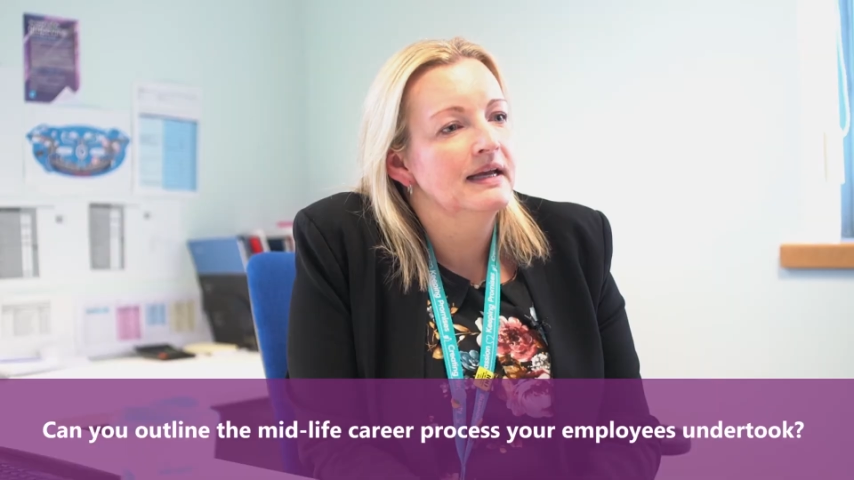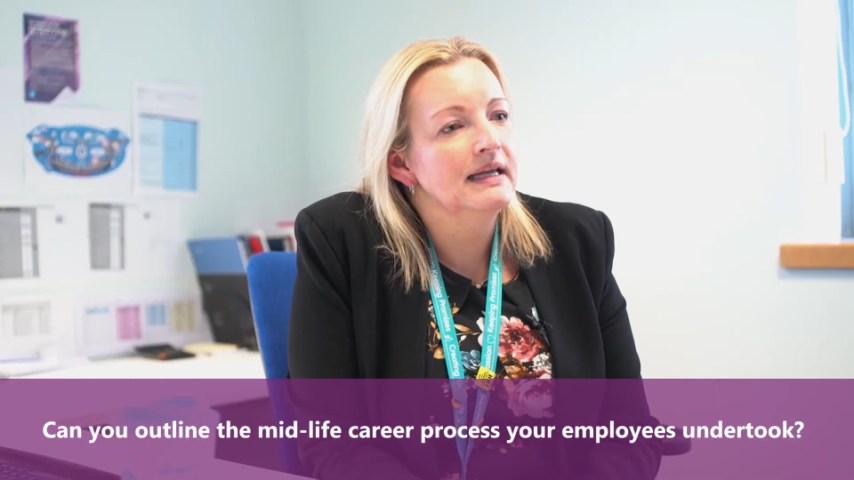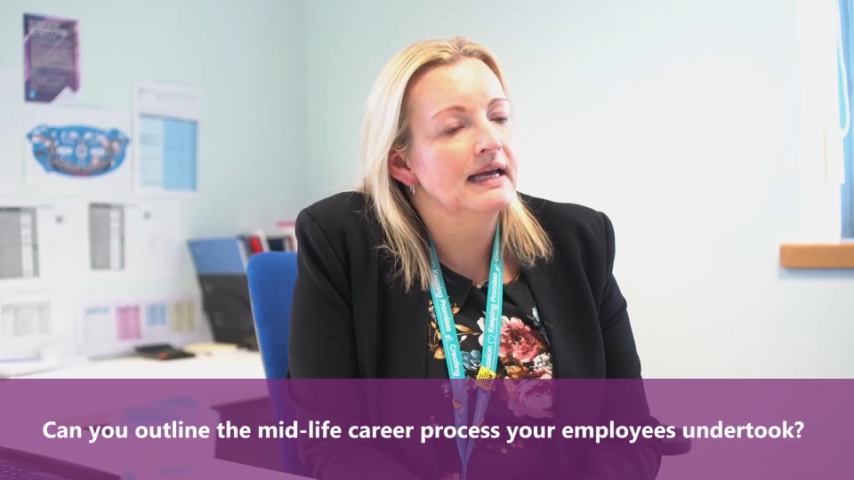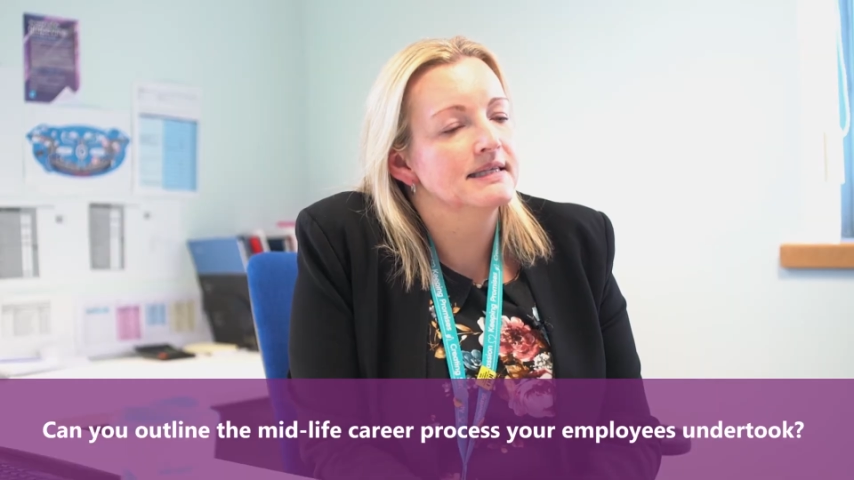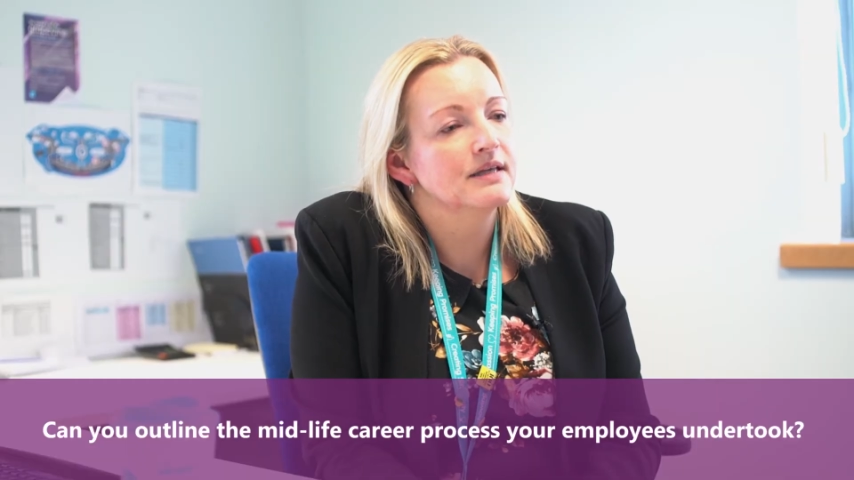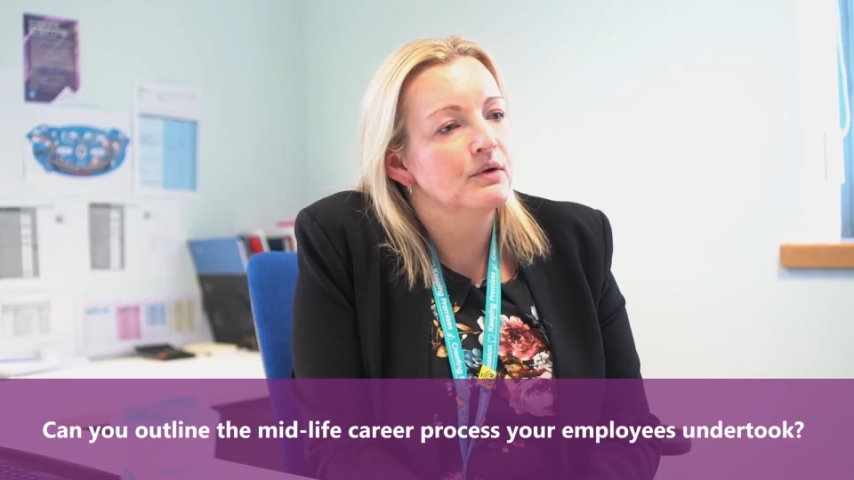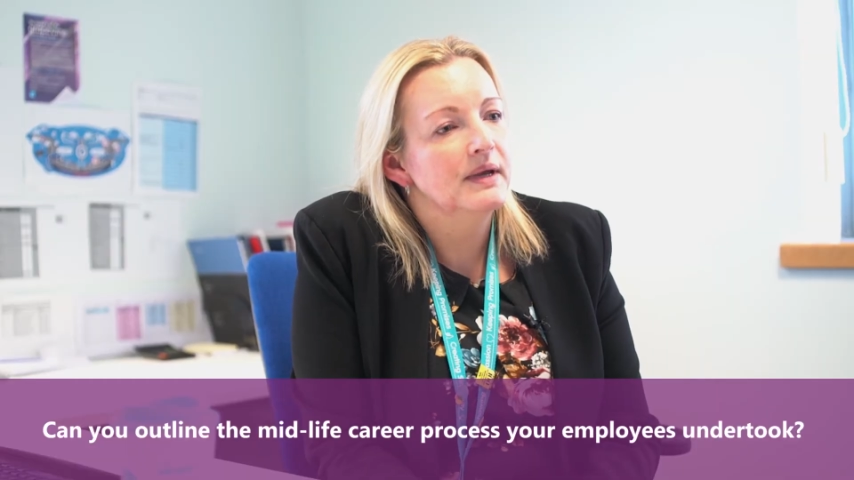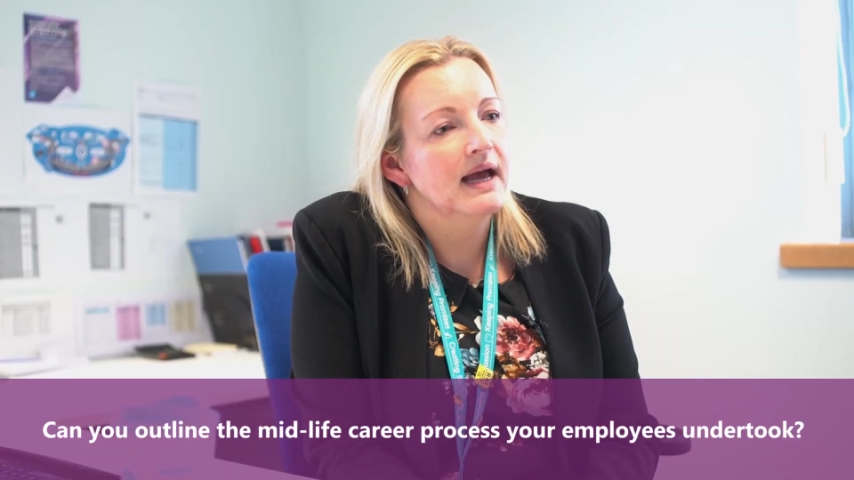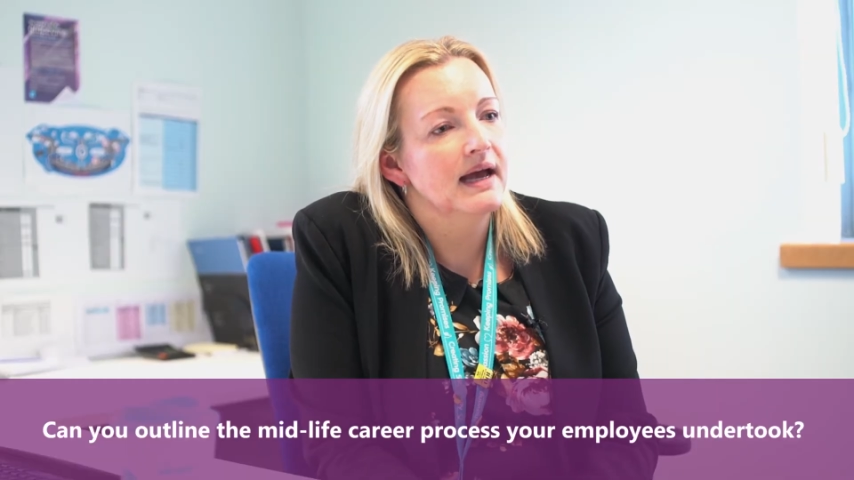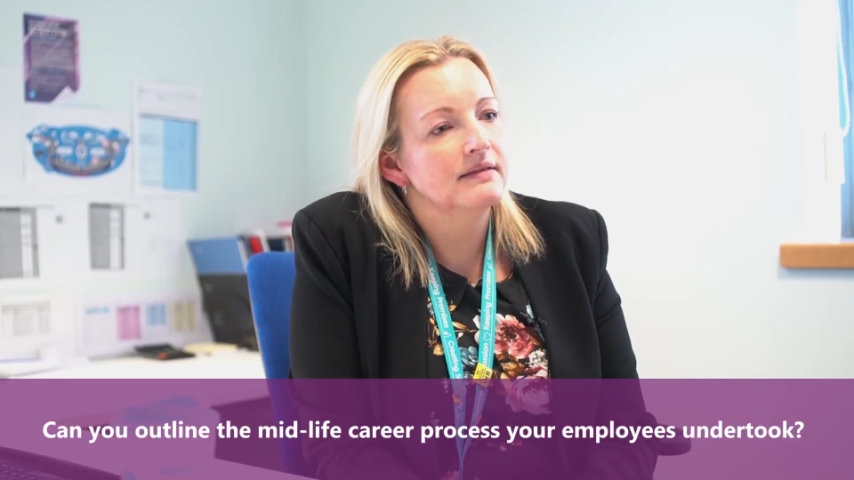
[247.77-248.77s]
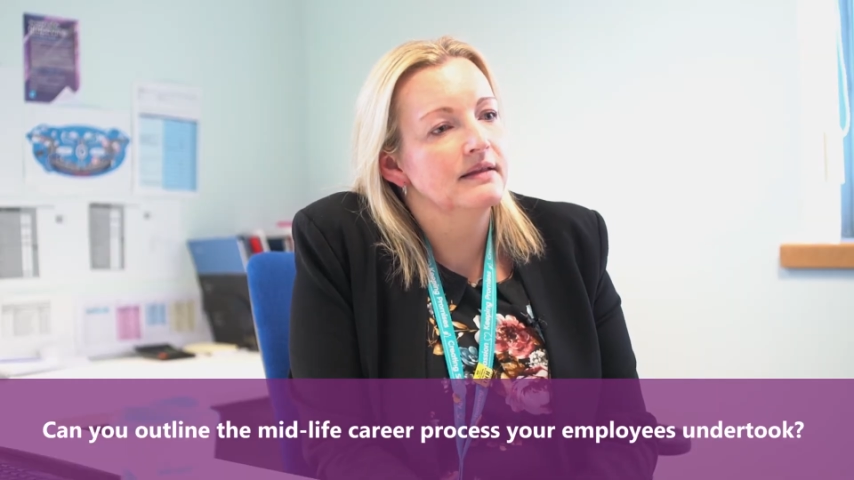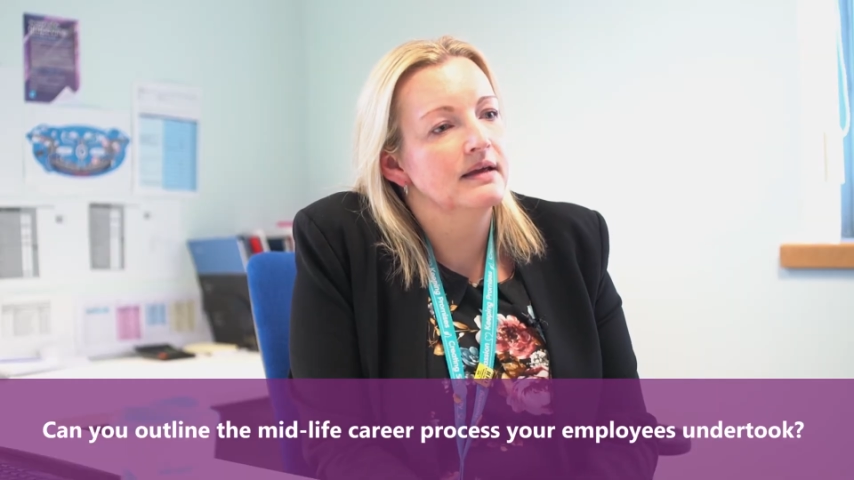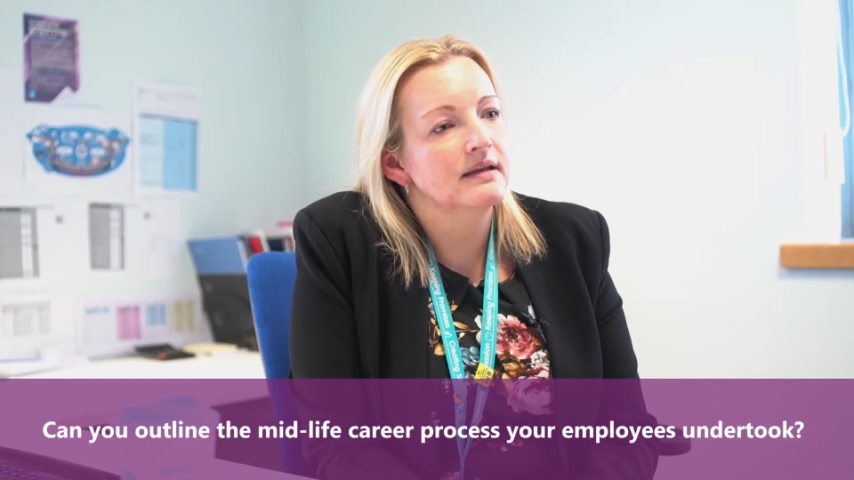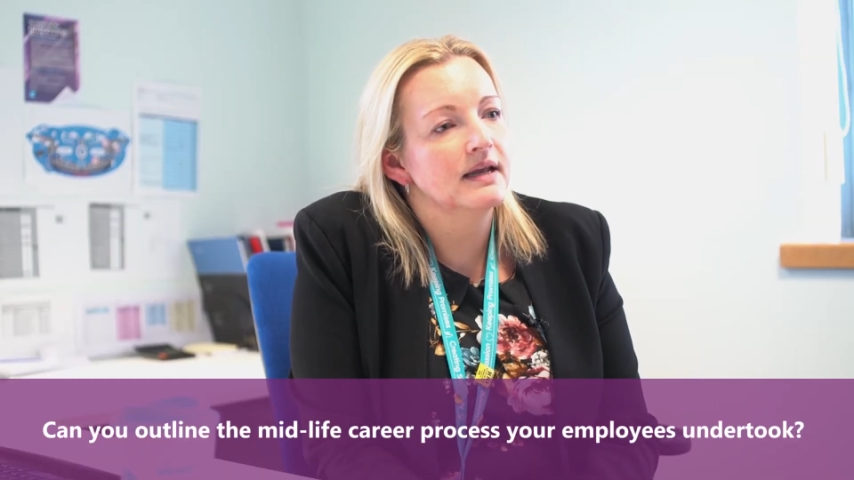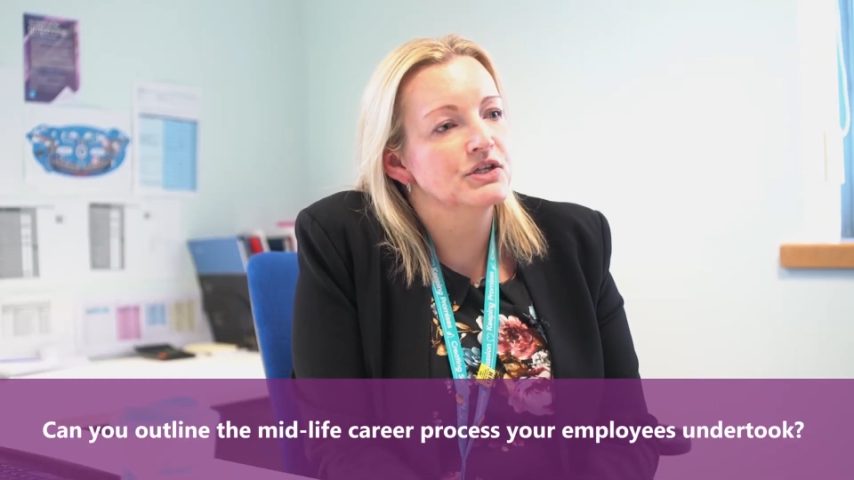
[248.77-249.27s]
Yeah, so we had
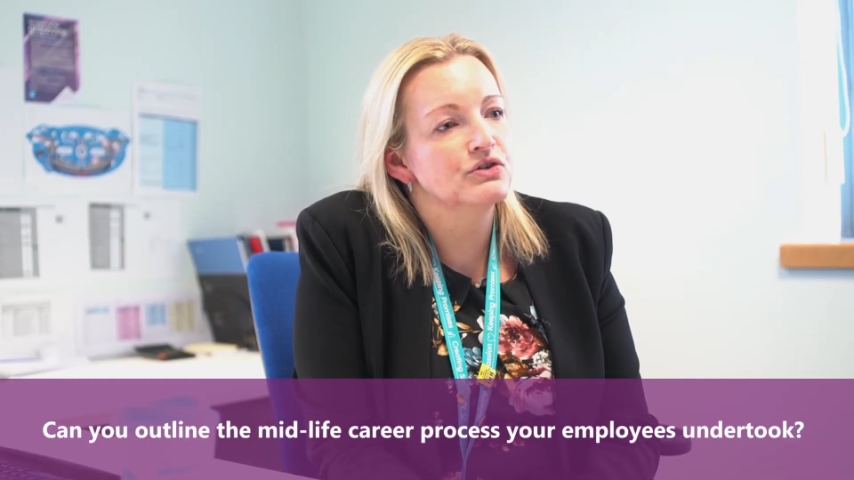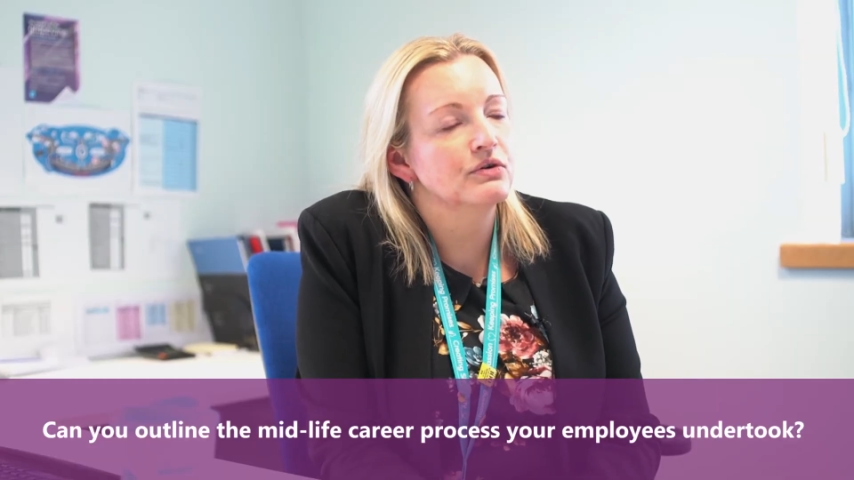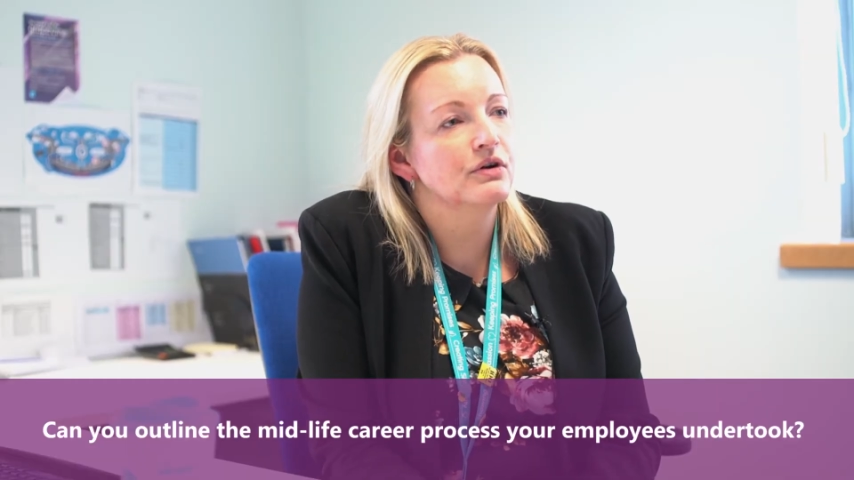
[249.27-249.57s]
the National